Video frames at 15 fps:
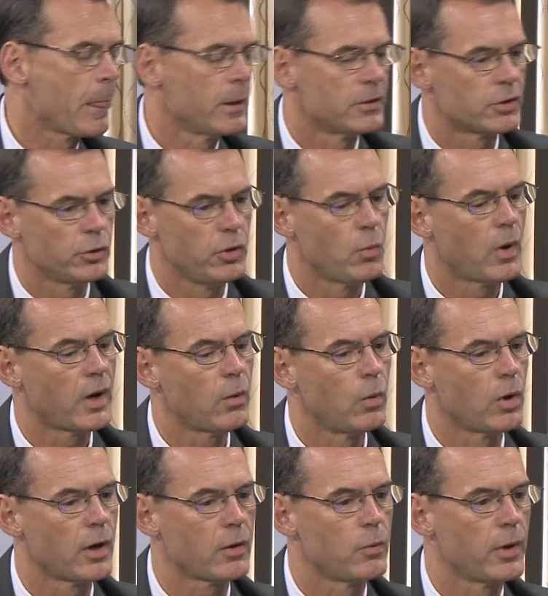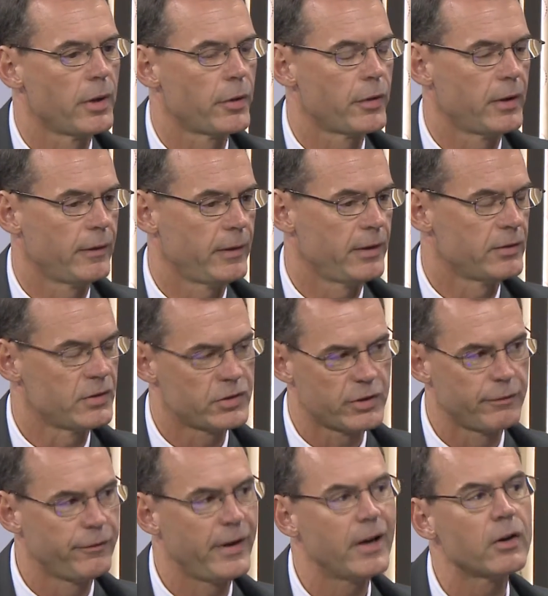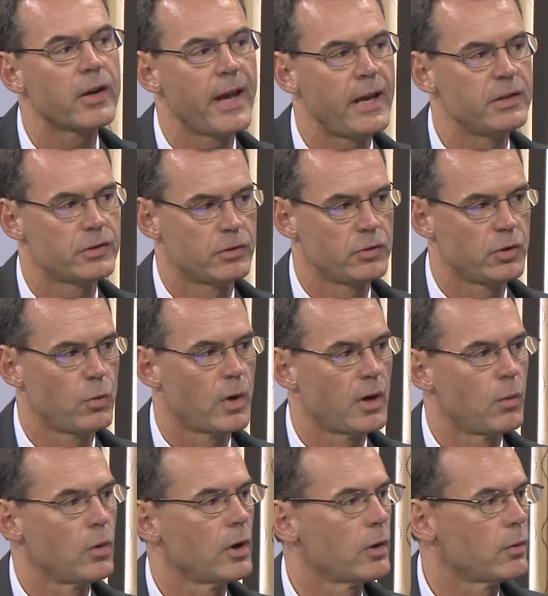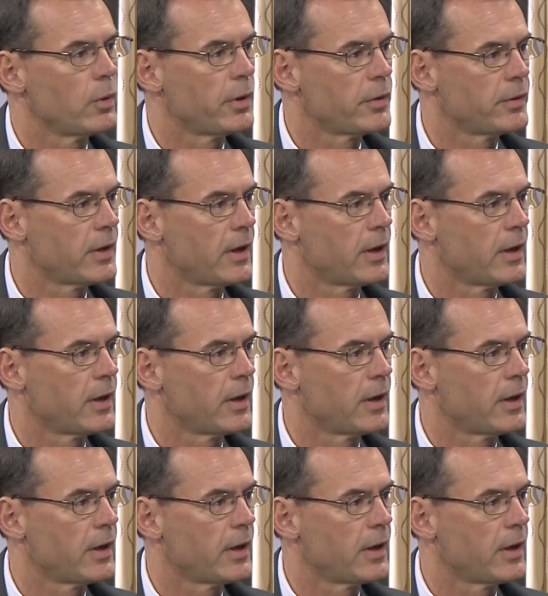So you want to work with, in severe cases, you want to work with